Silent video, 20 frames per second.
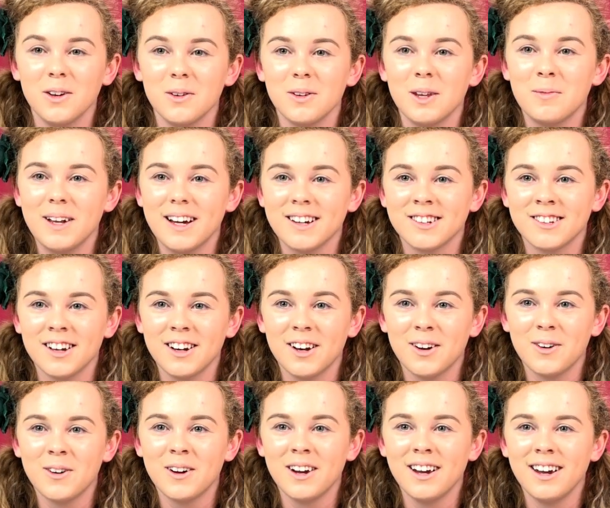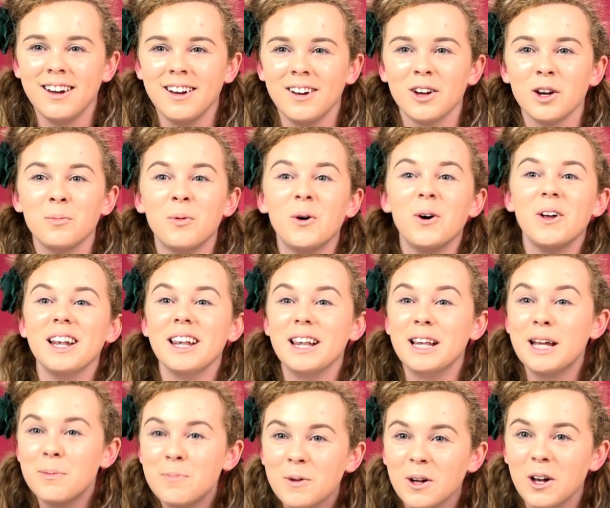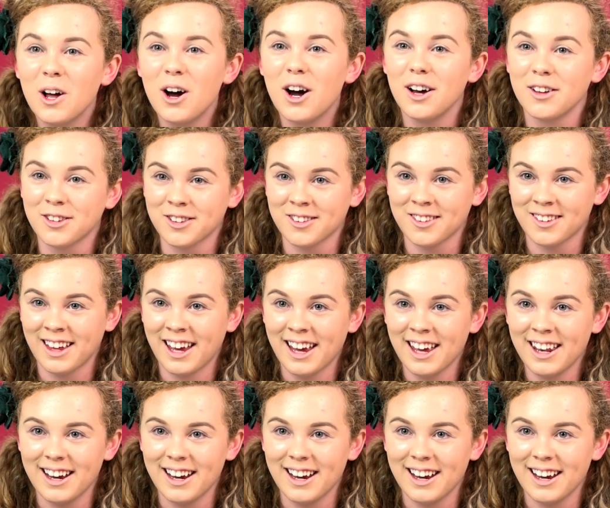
with that black shadow. You're gonna put lip gloss in